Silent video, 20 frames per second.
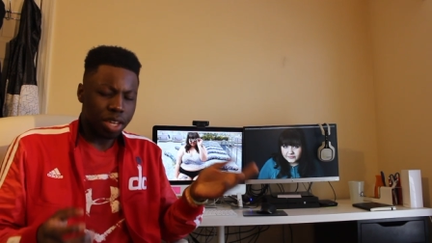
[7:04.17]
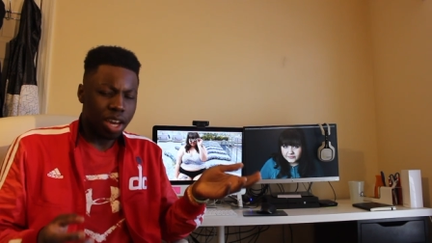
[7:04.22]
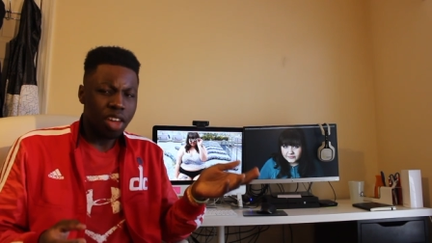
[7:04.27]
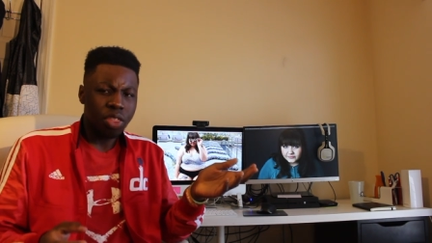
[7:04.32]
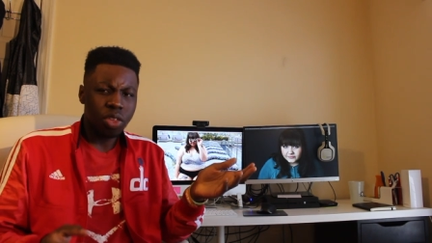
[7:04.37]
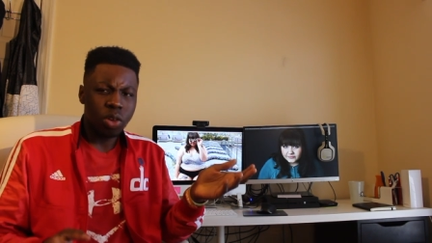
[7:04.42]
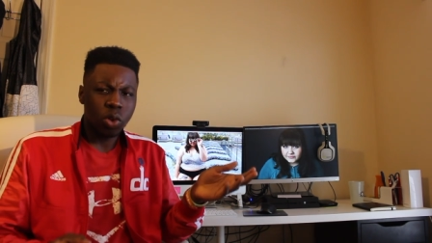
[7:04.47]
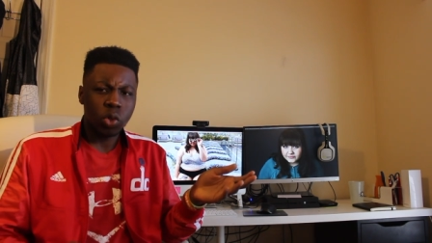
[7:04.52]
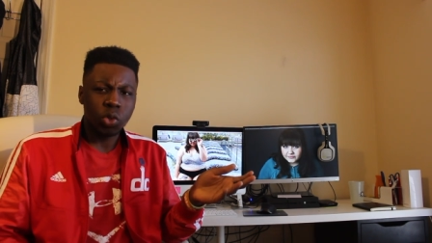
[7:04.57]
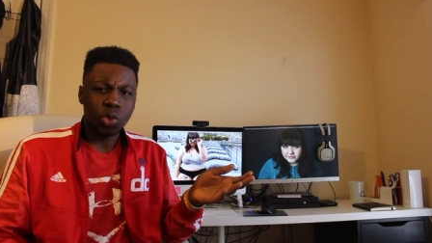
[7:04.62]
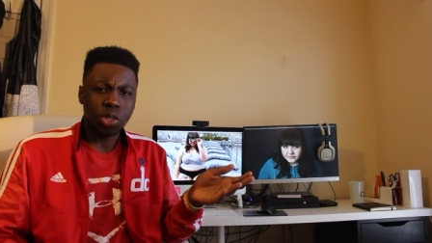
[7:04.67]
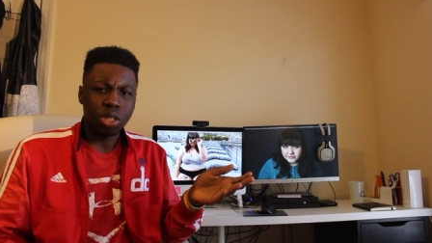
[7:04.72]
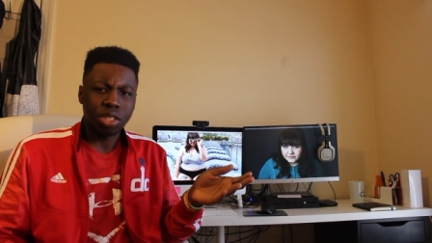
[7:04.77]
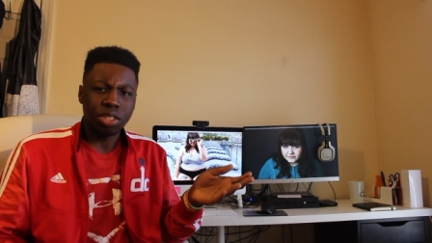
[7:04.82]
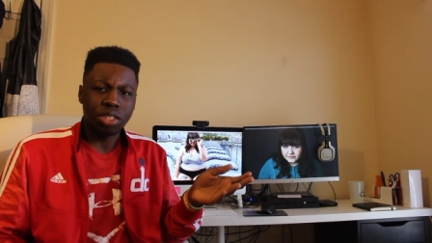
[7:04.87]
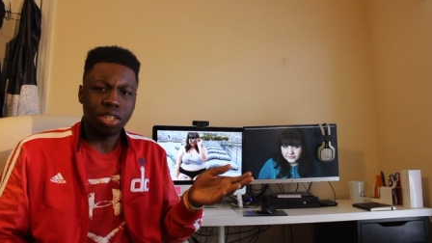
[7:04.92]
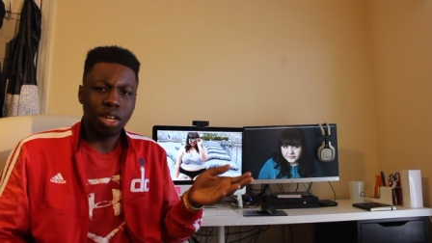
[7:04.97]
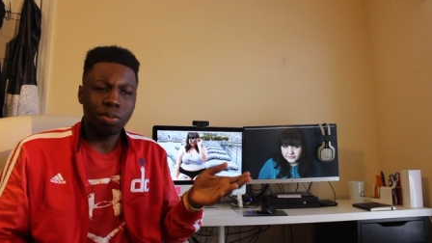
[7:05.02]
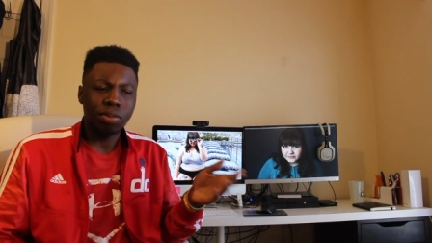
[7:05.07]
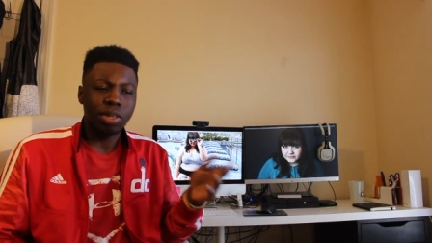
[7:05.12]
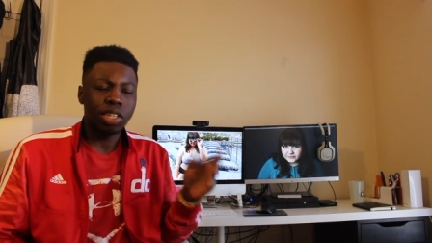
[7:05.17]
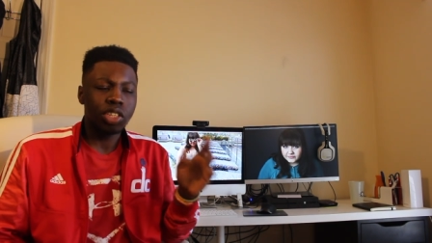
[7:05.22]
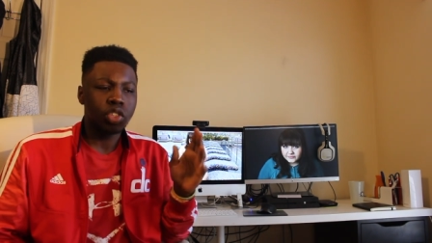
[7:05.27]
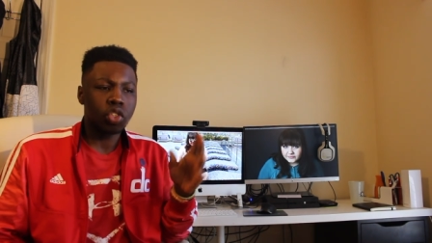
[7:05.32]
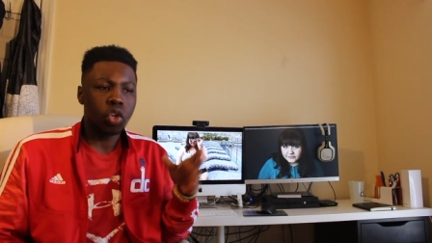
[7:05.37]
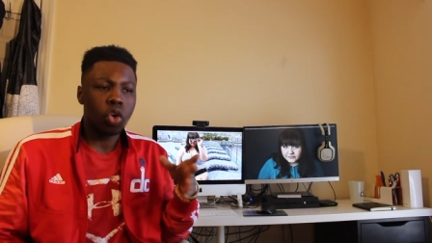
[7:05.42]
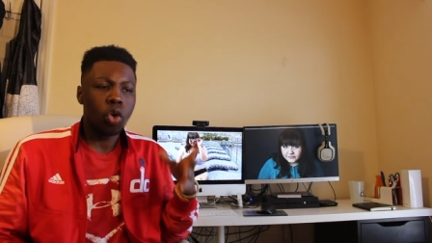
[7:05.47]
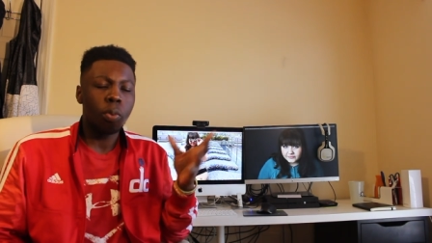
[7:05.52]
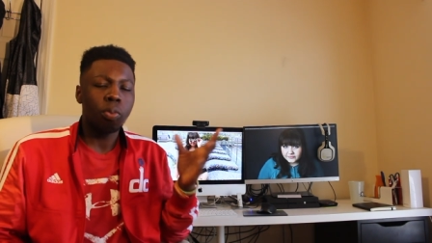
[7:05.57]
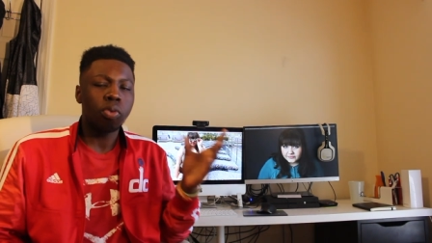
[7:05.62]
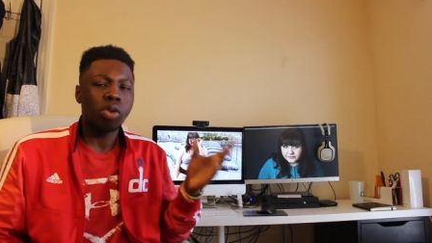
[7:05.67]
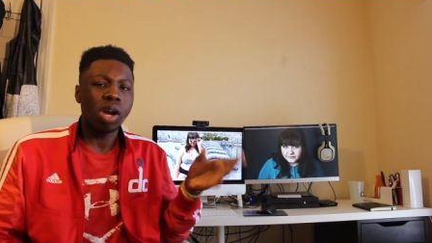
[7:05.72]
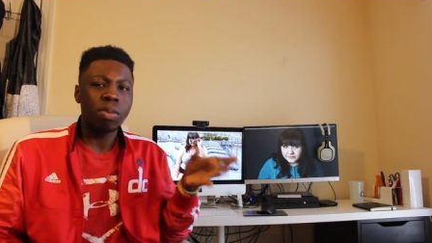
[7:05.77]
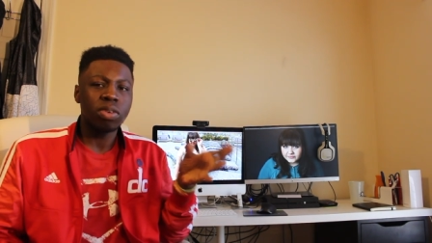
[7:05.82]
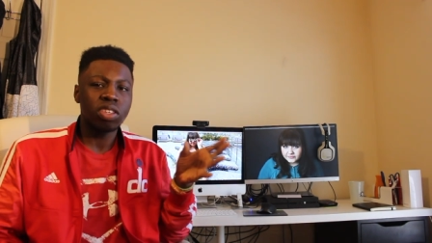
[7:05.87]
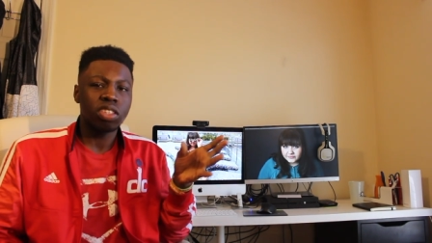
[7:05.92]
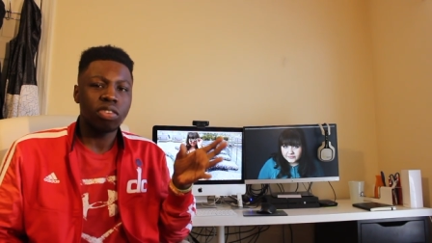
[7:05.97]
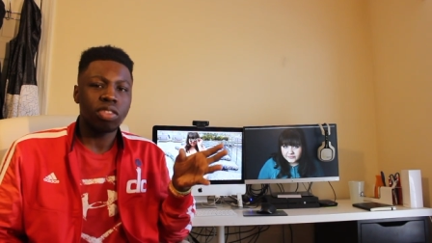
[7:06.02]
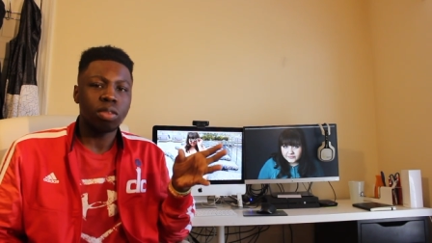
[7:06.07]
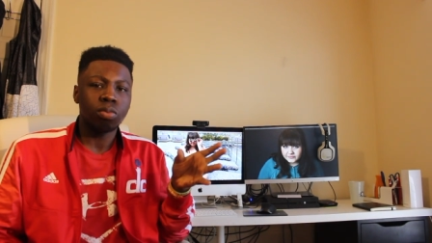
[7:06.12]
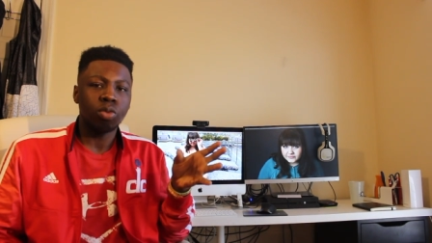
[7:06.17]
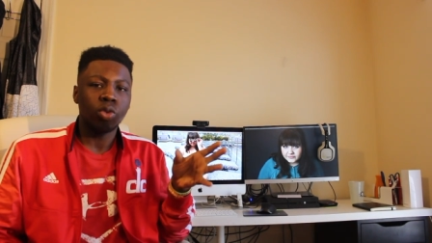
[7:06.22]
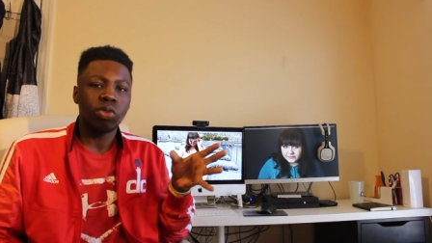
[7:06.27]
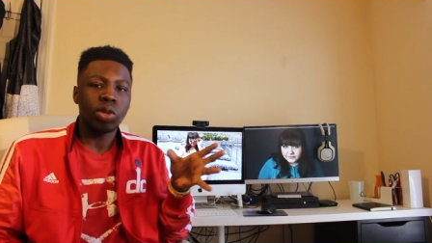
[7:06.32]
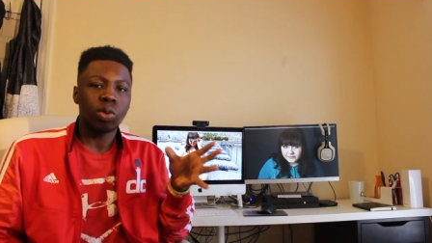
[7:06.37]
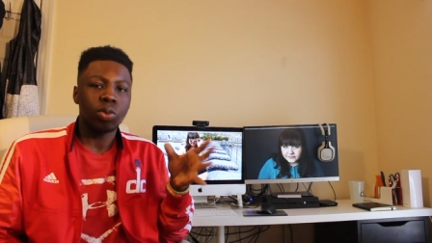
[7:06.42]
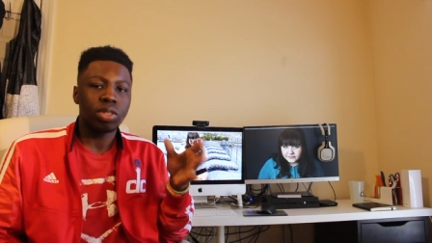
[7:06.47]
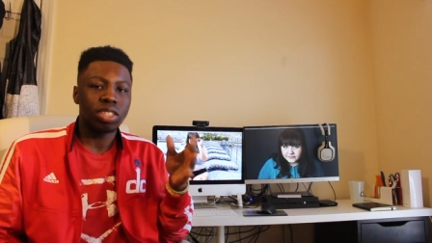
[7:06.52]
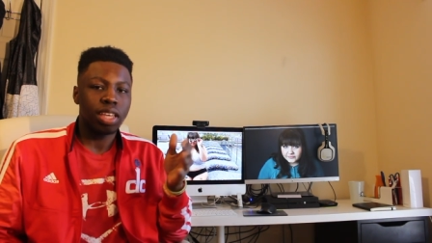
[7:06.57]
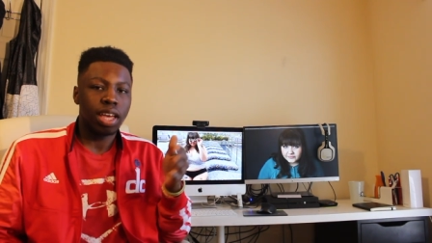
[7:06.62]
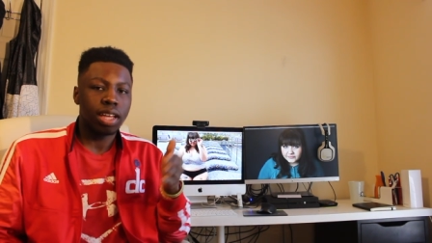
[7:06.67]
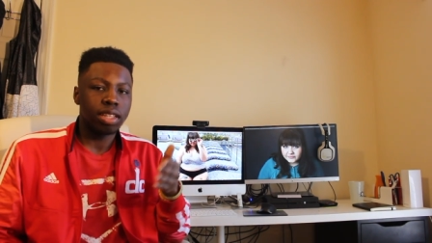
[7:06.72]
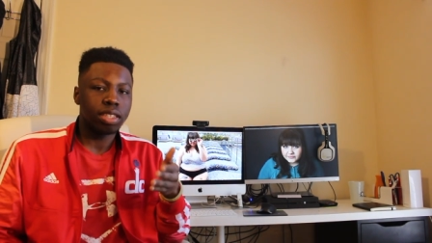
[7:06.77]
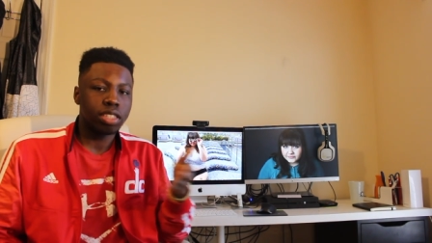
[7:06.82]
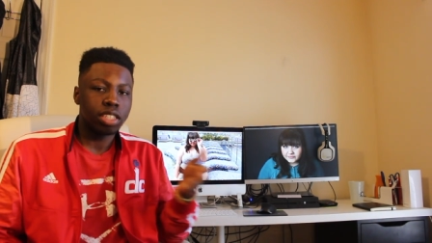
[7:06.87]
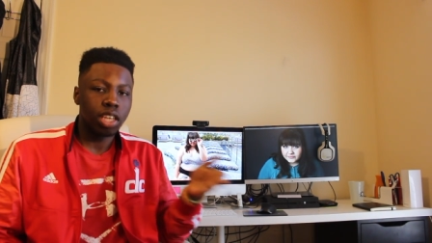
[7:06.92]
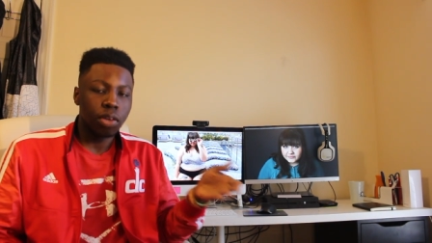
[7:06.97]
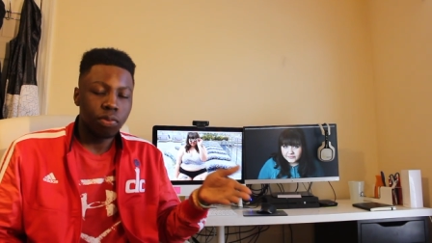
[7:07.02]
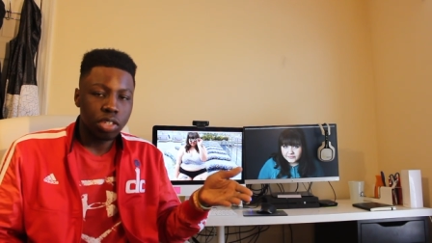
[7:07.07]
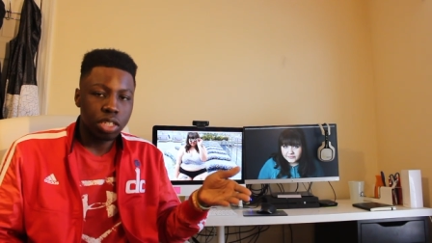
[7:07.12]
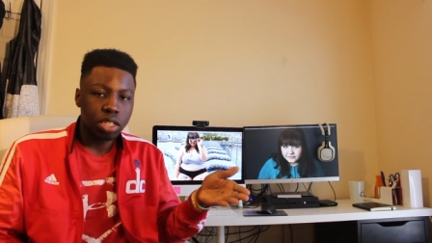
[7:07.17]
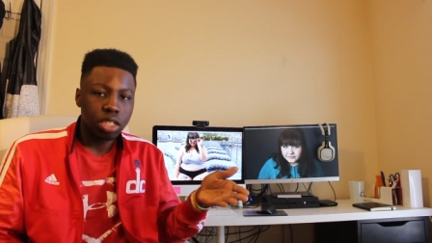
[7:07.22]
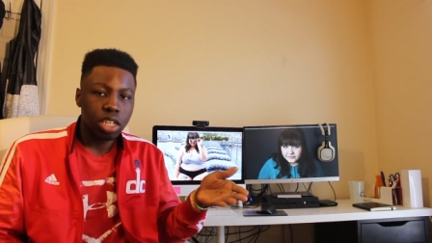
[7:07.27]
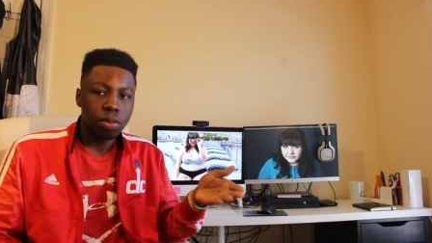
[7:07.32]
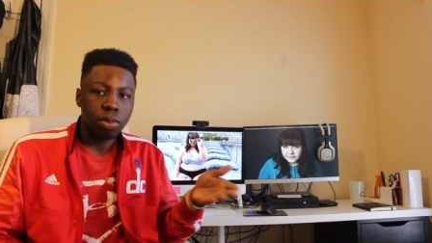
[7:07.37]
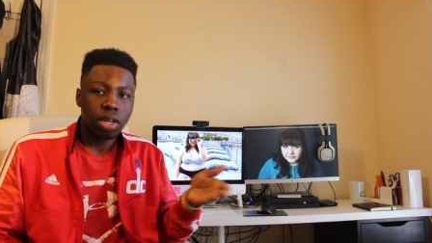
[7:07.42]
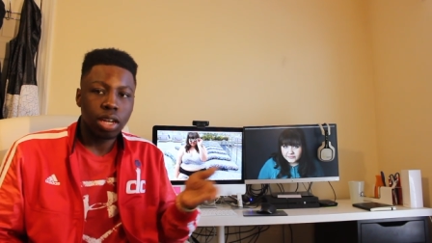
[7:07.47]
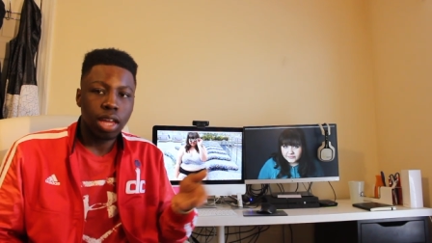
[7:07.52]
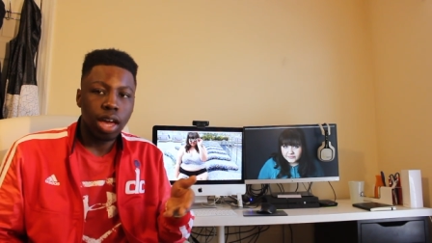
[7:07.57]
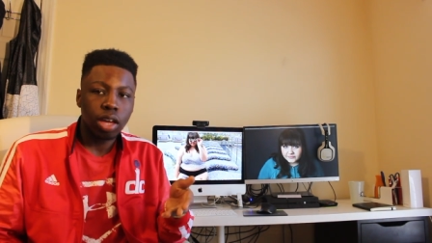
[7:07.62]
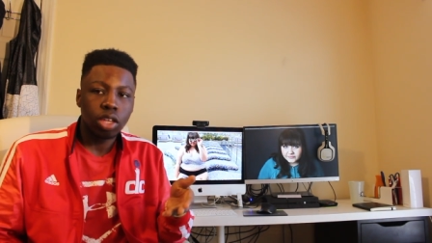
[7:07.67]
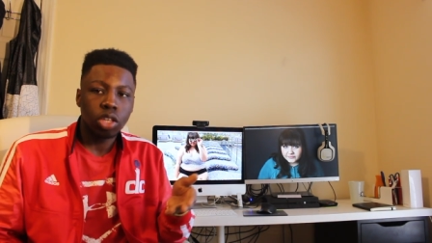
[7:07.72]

I thought it was really dumb because the whole premise of the movie was that self-esteem and how